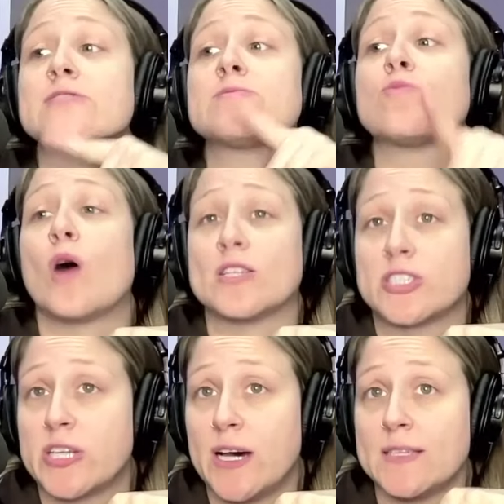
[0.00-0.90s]
watched One.
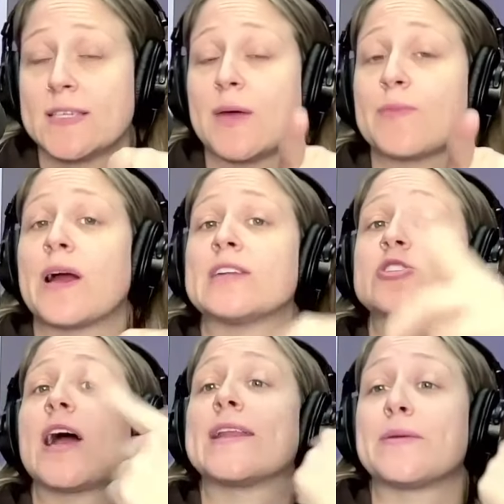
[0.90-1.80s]
Tusk, and yeah. Brian
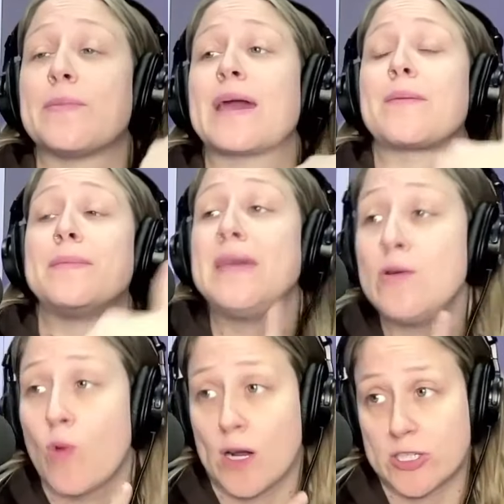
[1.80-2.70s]
tried to make me
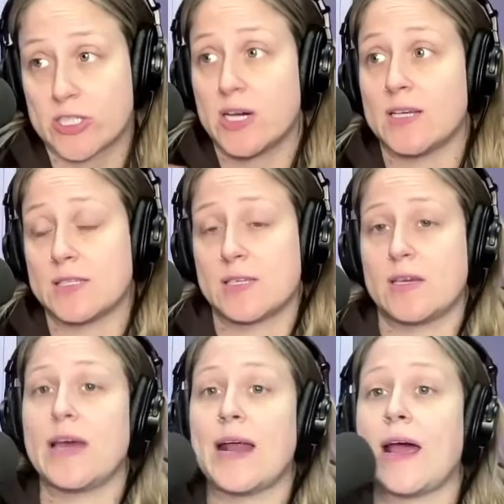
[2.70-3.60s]
watch Tusk, well,
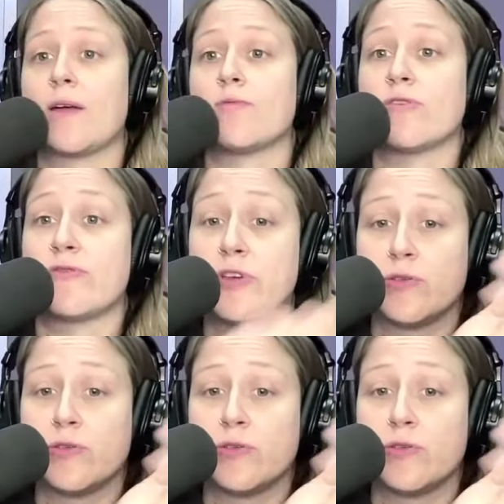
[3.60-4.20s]
and I refused.